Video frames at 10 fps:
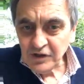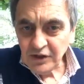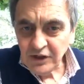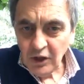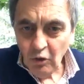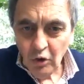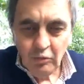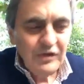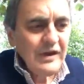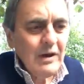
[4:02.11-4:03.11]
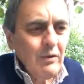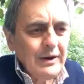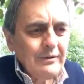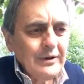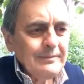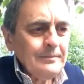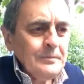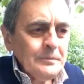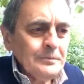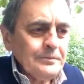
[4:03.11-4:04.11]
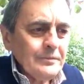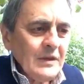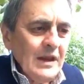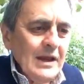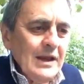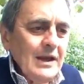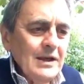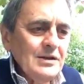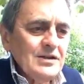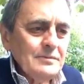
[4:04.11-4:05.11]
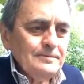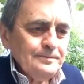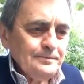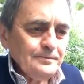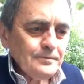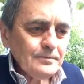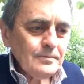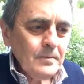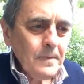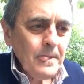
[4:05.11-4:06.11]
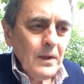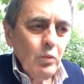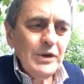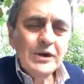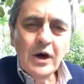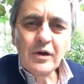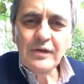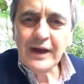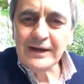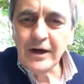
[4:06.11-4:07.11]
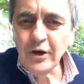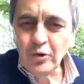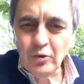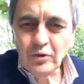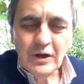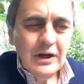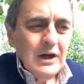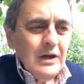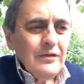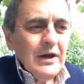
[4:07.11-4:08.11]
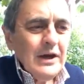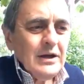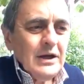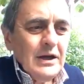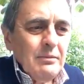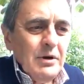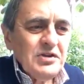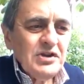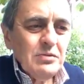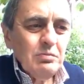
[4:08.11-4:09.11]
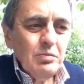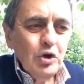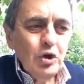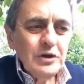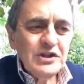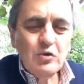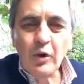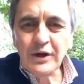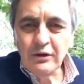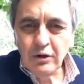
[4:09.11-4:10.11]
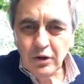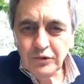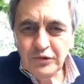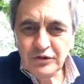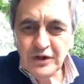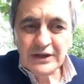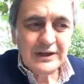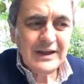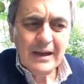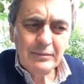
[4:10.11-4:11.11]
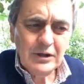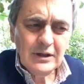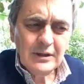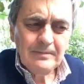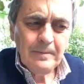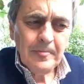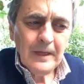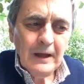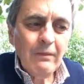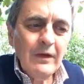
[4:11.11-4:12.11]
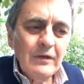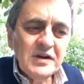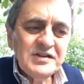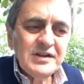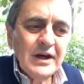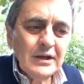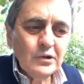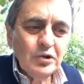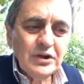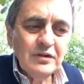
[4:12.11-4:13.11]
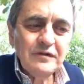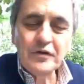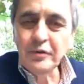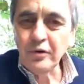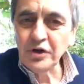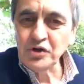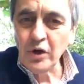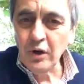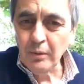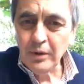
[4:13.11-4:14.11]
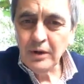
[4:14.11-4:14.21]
You're going to go on with that one, right? And they know that most early 20-year-olds take a gap year and then they start looking for the right job.